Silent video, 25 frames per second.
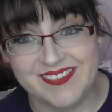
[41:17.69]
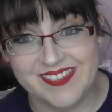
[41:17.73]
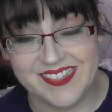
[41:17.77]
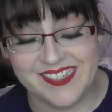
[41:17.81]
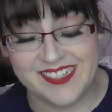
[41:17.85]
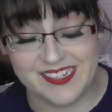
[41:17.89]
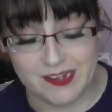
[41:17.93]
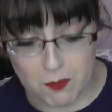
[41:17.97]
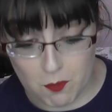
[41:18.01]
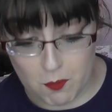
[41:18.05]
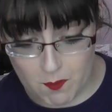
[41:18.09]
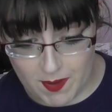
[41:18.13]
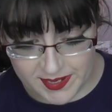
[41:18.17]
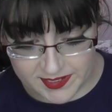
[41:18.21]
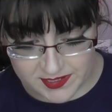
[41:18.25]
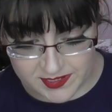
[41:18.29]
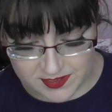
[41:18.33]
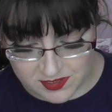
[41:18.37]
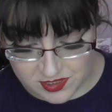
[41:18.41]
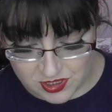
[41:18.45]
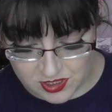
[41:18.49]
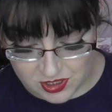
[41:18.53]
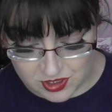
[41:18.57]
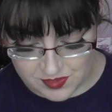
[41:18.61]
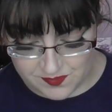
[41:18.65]
So well
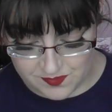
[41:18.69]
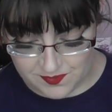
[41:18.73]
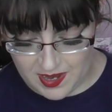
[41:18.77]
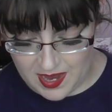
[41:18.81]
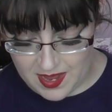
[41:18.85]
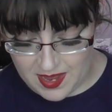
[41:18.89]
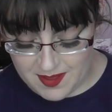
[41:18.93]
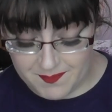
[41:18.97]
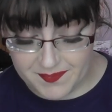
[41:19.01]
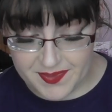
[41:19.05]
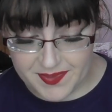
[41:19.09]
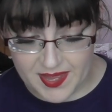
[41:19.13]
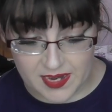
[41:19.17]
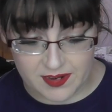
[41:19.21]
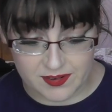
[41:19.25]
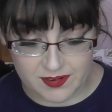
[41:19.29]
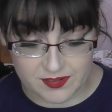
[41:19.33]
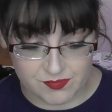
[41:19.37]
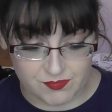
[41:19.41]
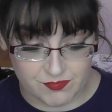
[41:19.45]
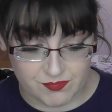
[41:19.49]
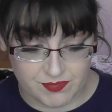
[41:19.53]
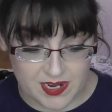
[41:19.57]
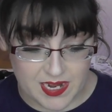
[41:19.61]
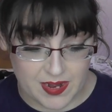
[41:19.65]
done, Touch of Glam, that looks
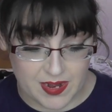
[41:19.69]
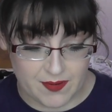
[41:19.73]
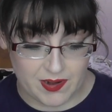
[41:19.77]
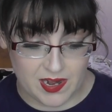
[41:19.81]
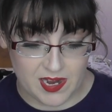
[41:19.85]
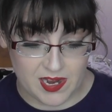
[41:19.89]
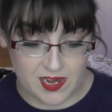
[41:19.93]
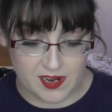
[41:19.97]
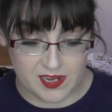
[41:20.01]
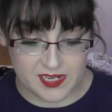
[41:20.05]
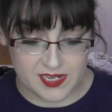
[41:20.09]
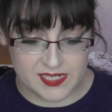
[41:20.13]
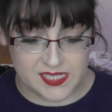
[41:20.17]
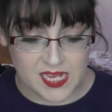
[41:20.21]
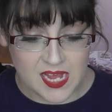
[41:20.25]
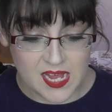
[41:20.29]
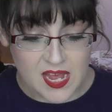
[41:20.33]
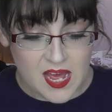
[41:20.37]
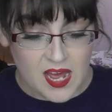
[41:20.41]
really, really nice.